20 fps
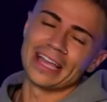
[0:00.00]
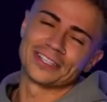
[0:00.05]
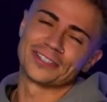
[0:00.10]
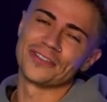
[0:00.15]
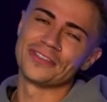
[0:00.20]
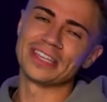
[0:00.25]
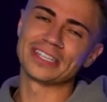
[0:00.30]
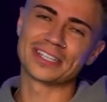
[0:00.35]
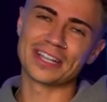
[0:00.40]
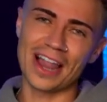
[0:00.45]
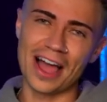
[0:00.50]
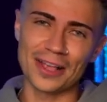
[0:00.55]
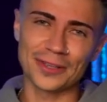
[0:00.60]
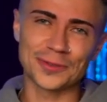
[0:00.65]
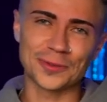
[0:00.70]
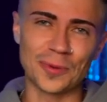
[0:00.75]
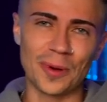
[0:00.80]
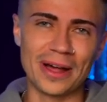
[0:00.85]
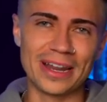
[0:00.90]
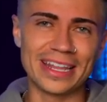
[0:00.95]
so this
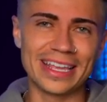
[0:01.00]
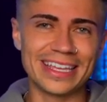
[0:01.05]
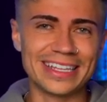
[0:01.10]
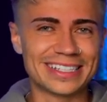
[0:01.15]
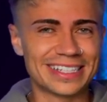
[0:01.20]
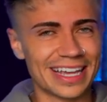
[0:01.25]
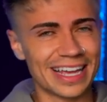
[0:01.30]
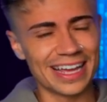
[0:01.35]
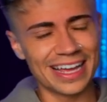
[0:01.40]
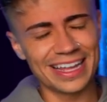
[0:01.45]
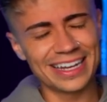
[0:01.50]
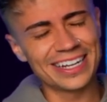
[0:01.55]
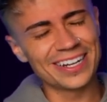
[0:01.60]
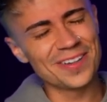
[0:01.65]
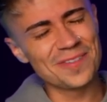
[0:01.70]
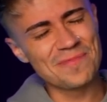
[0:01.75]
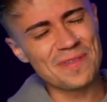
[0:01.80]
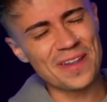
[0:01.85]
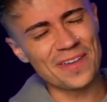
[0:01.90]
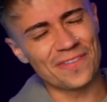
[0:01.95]
last one is a
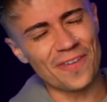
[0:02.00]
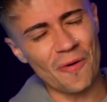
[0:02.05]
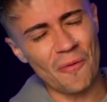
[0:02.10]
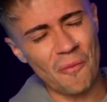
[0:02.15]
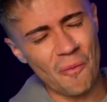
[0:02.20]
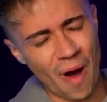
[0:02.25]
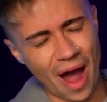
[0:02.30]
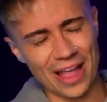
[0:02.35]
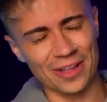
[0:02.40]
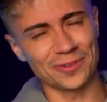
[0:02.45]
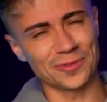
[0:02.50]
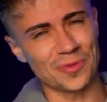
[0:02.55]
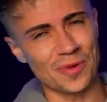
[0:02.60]
little bit of a wild